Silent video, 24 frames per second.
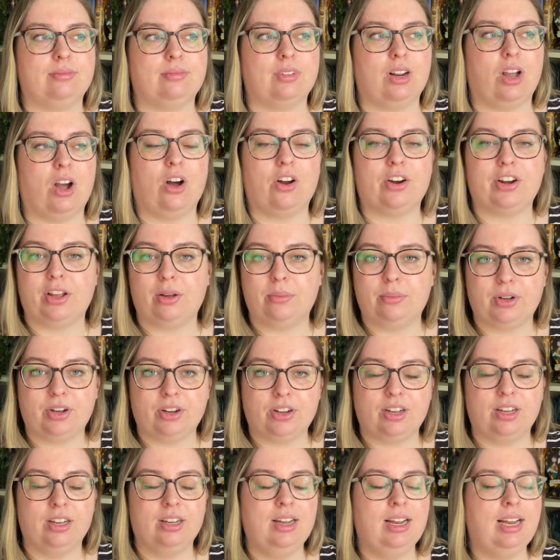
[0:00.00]

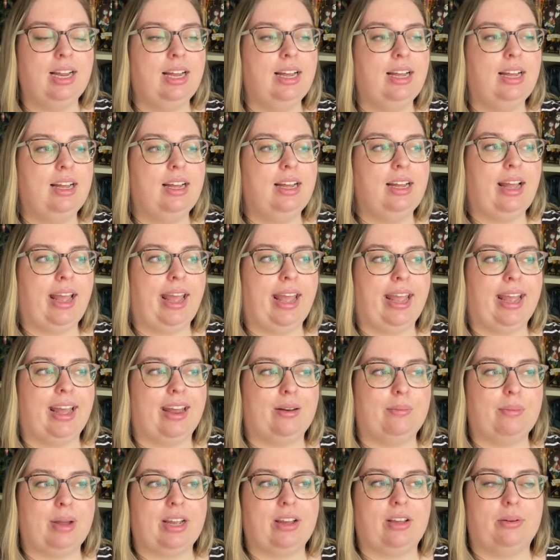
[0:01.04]
audiobook
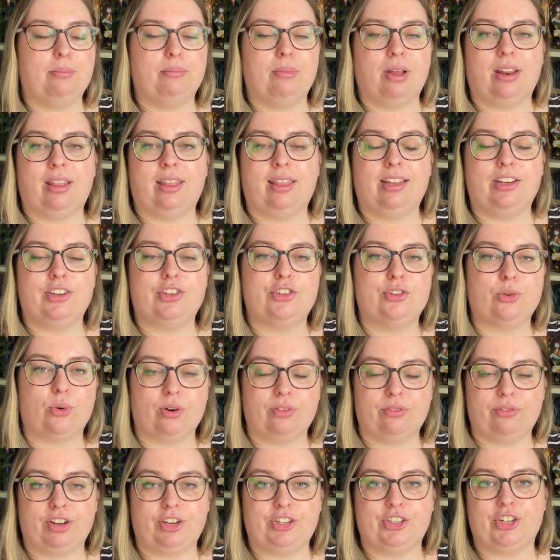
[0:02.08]
and my monthly short
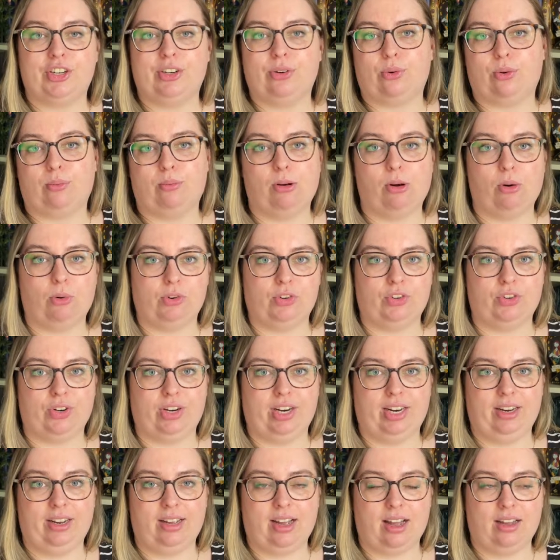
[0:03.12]
fiction or
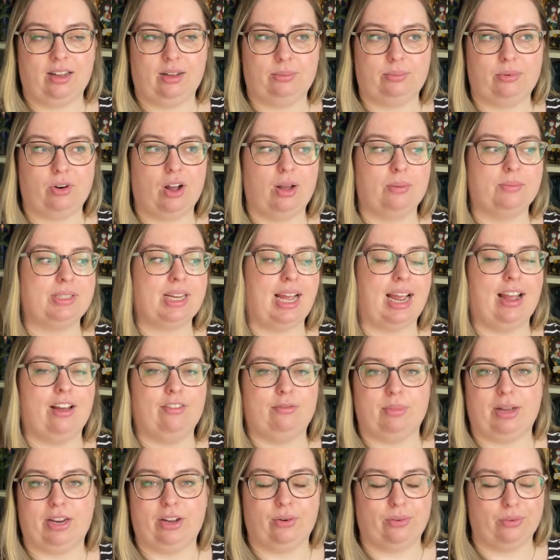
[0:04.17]
poetry prompt. I have
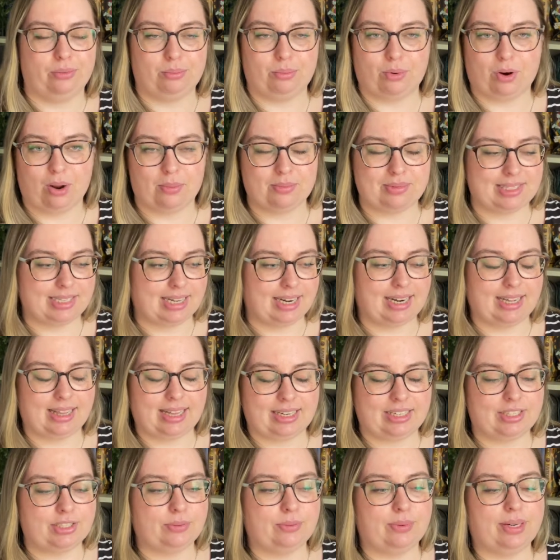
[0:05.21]
my own prompts that I
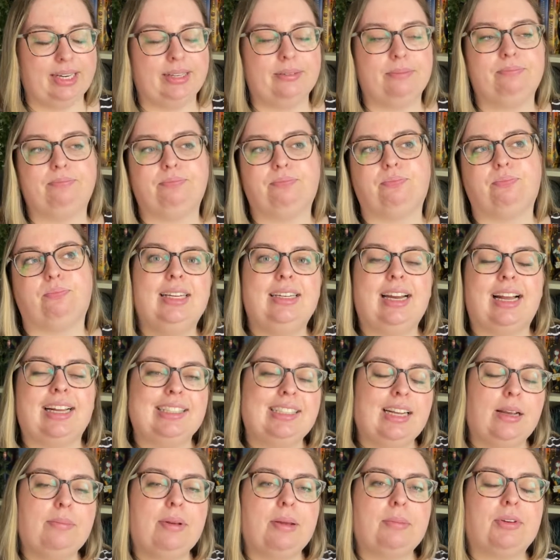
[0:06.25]
like to read.
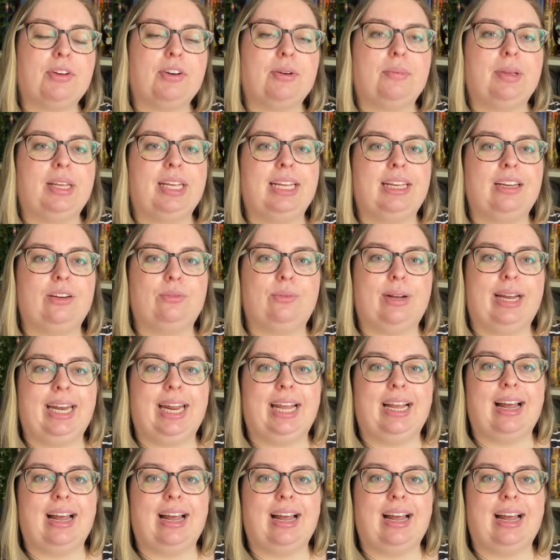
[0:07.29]
Next up, I'm going to be reading